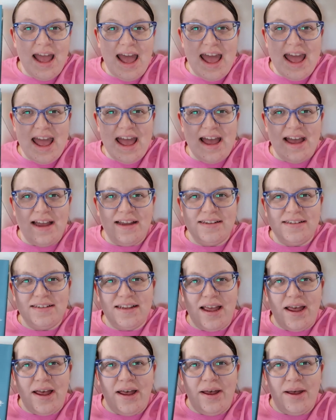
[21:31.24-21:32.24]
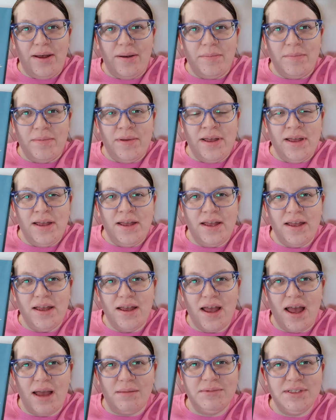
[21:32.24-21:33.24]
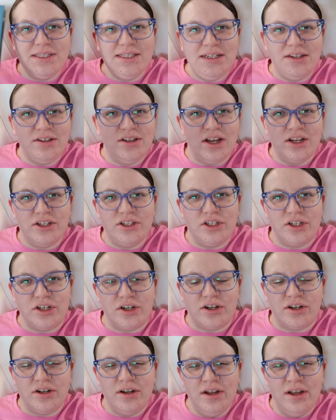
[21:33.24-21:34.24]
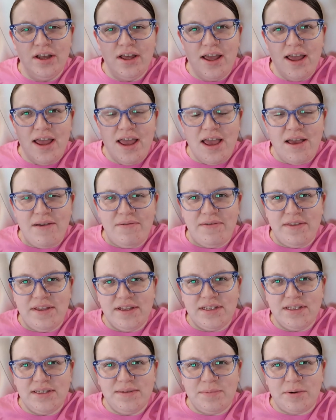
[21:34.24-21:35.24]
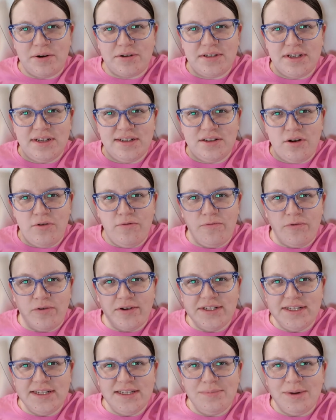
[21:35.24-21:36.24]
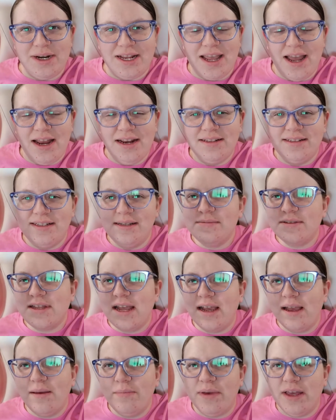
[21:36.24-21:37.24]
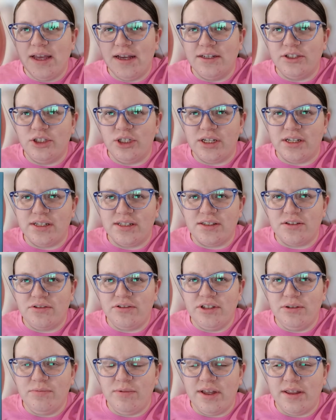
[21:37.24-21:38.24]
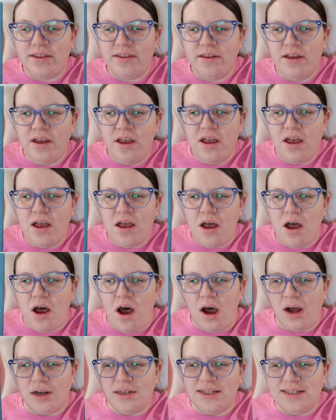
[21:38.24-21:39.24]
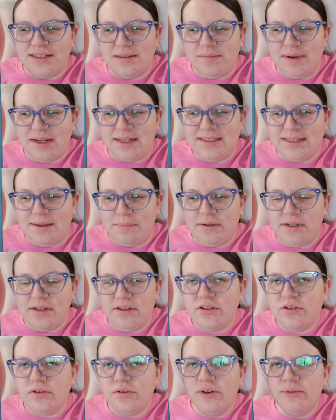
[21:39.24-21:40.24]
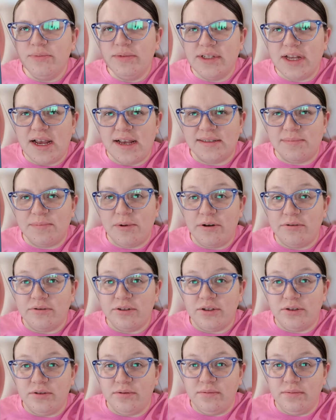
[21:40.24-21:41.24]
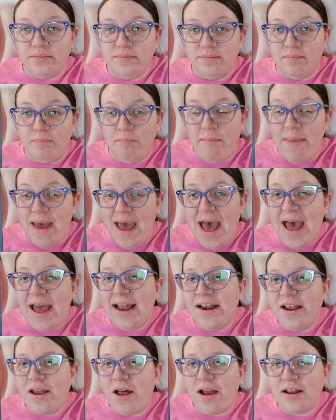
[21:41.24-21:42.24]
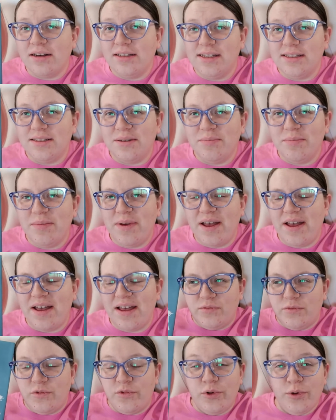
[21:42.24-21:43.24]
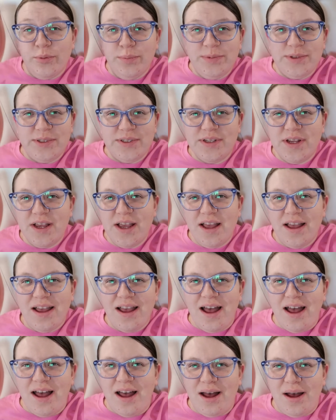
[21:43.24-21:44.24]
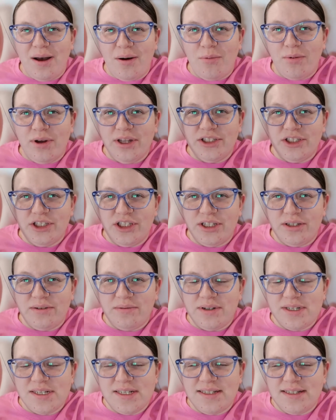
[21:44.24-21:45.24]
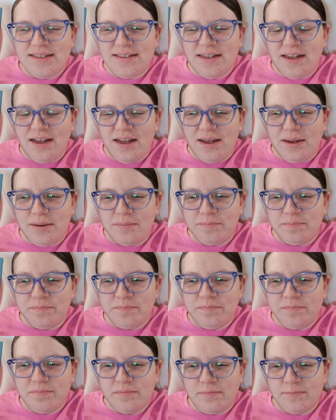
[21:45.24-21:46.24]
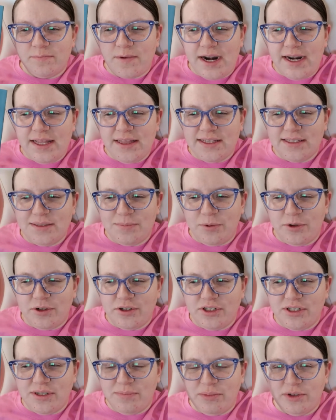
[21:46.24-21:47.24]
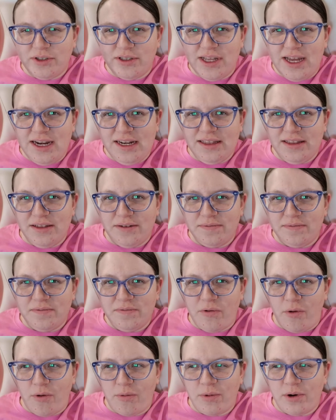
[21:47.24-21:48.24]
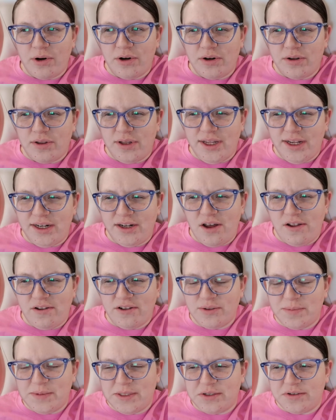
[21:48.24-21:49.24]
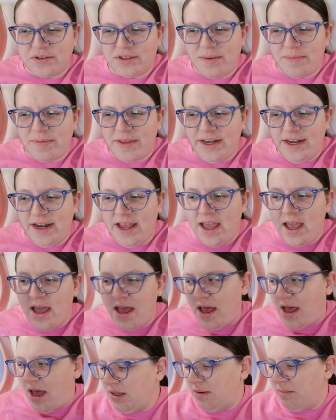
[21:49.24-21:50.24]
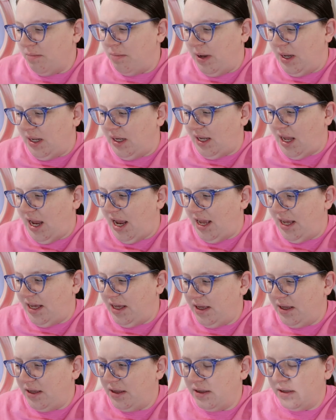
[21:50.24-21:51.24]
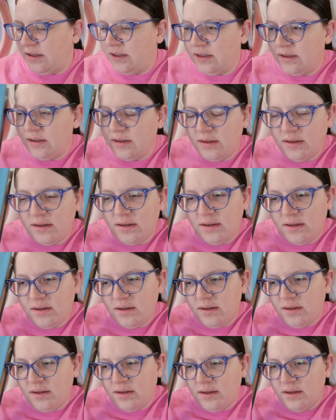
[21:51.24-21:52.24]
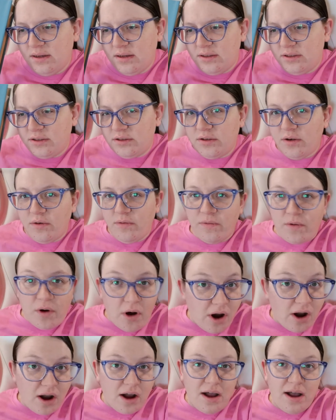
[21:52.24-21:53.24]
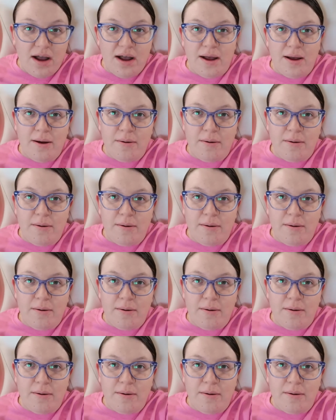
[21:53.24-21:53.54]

And I'm still not sure if this person's own voice is, but it kind of seems like it because she consulted with autism acceptance groups as opposed to bad autism groups. When she was writing this book, she put that in the foreword or the acknowledgments or something. But like, so far,